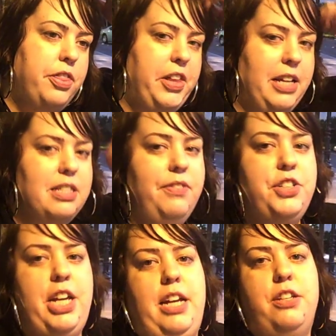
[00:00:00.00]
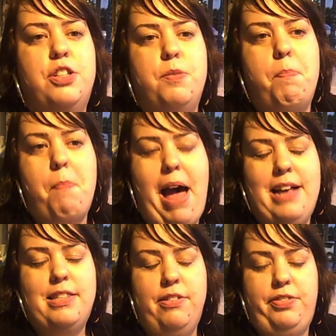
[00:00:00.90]
Things have changed
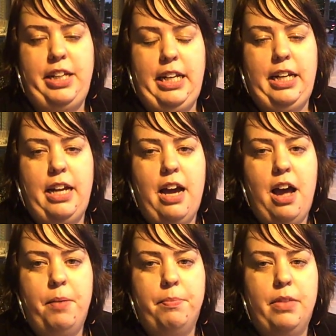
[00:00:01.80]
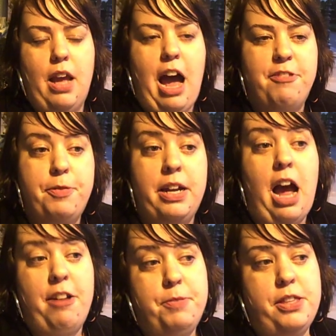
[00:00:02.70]
massively.
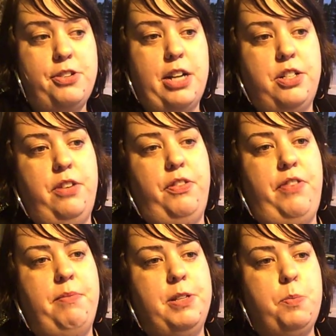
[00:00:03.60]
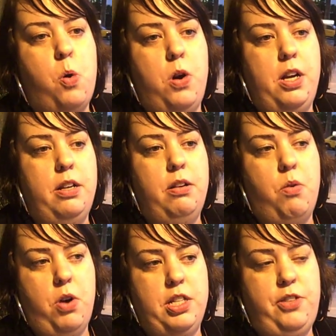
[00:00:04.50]
I've been the director of the Feminist Porn
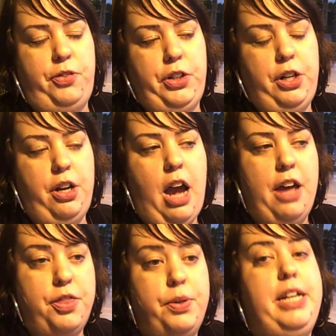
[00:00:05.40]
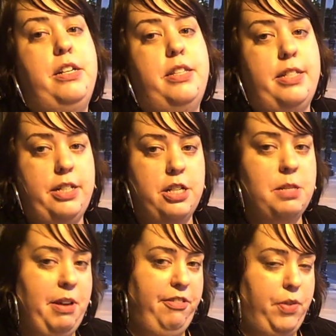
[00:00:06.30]
Awards for 3 years. This year
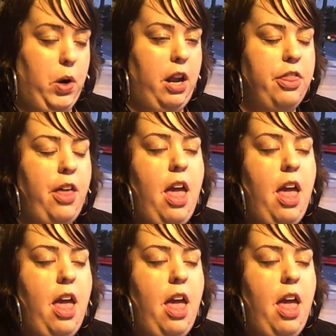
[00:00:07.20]
is my 4th.